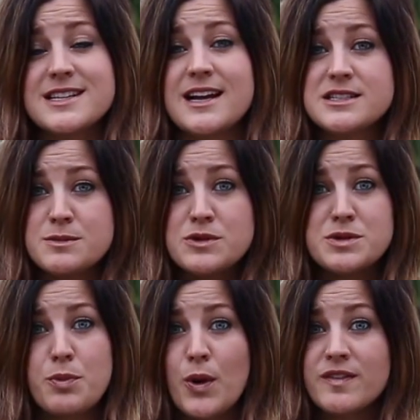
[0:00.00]
That is the most
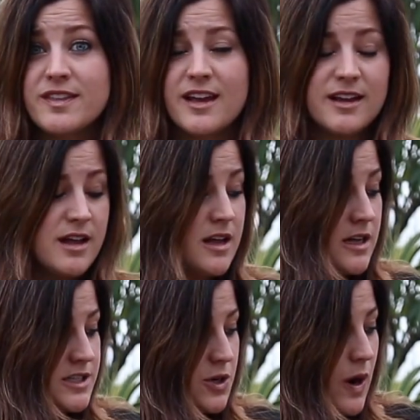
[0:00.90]
important thing.
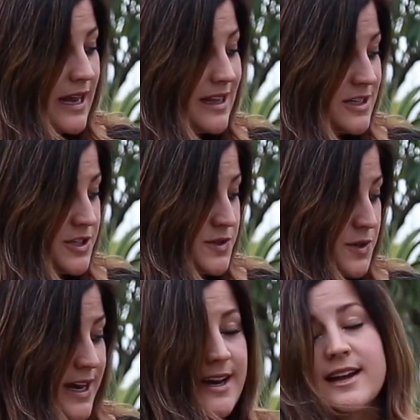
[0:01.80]
So I like to use
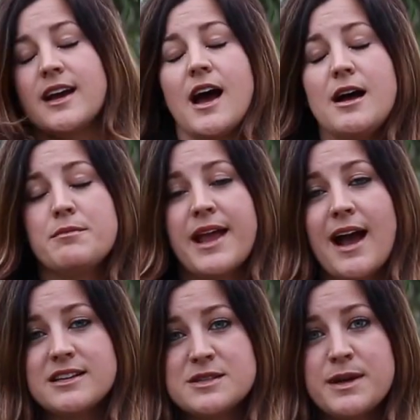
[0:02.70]
organic
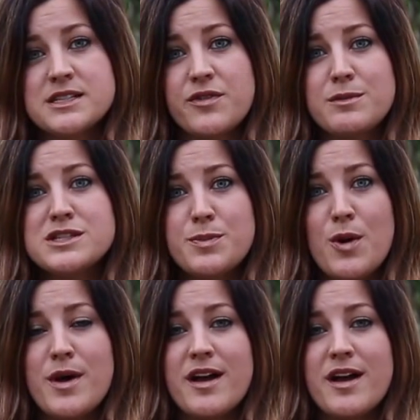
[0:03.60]
cactus mix from Espoma.